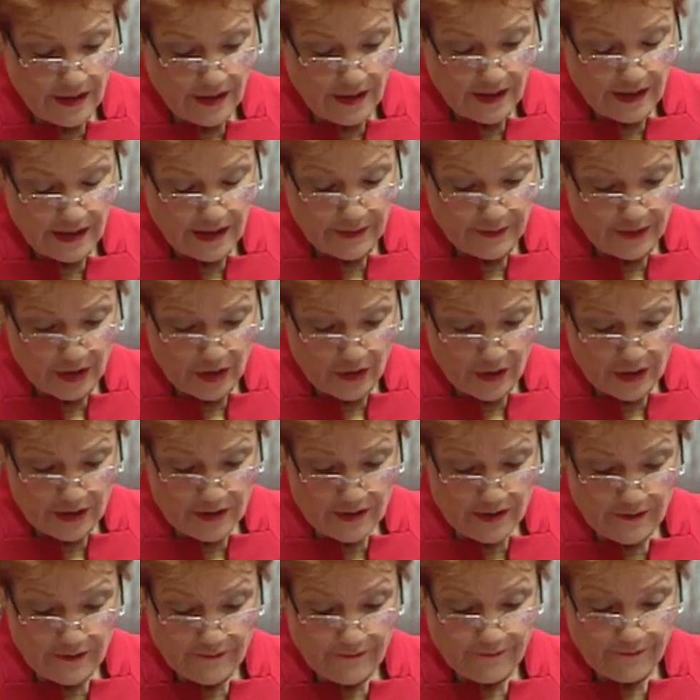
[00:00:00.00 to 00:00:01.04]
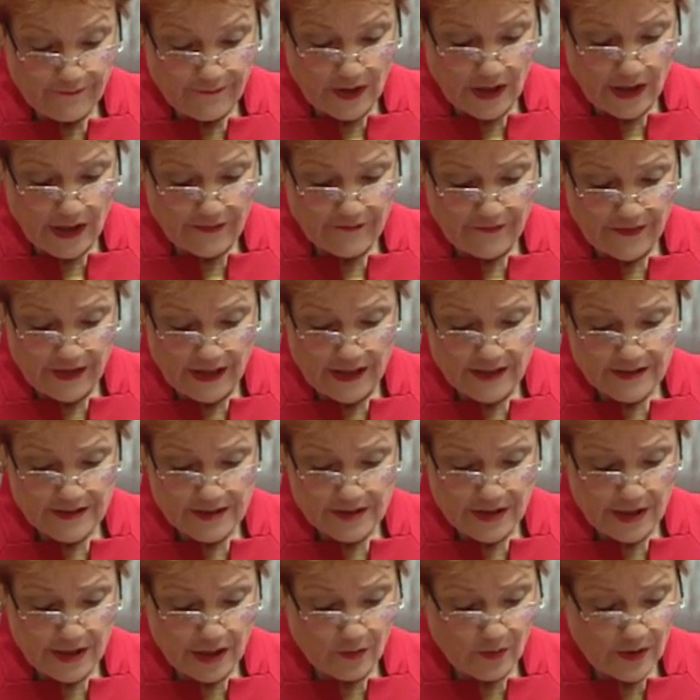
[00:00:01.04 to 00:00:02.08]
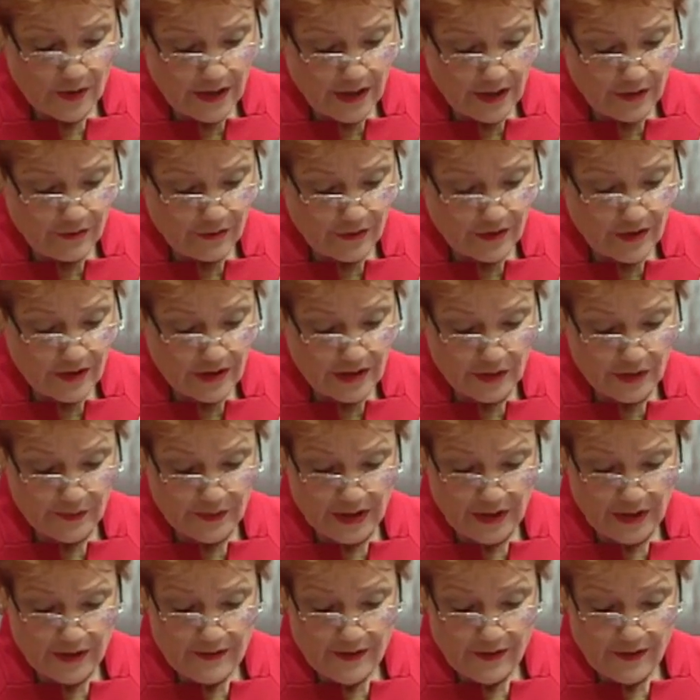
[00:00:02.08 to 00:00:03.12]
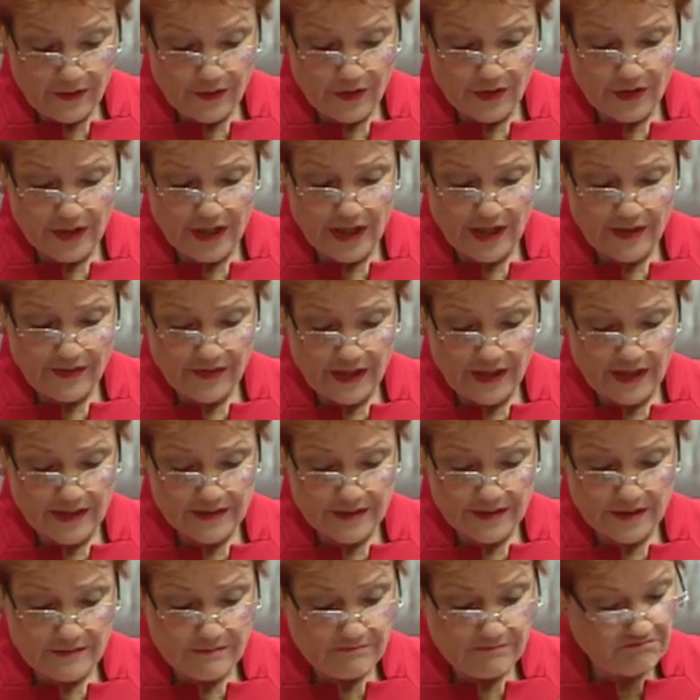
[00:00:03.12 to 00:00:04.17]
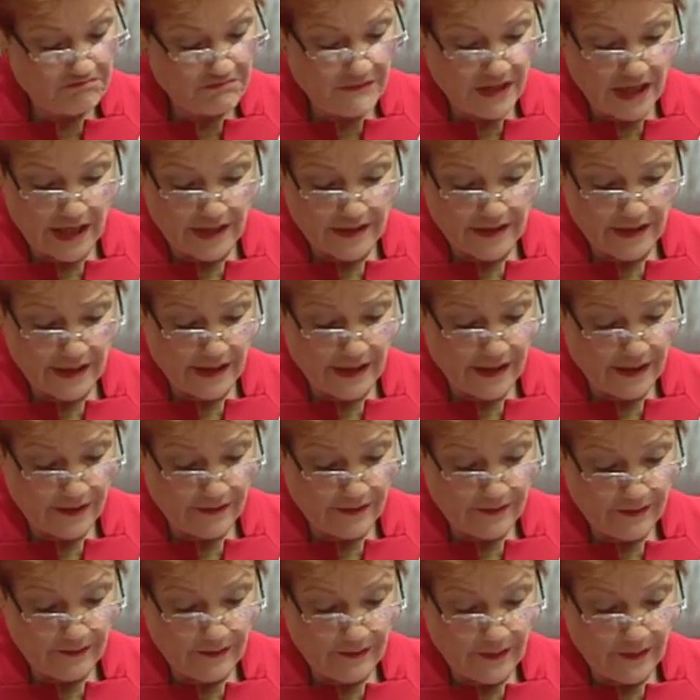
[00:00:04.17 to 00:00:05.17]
Lebanon, 5,000, now 100. Libya, 38,000, none now.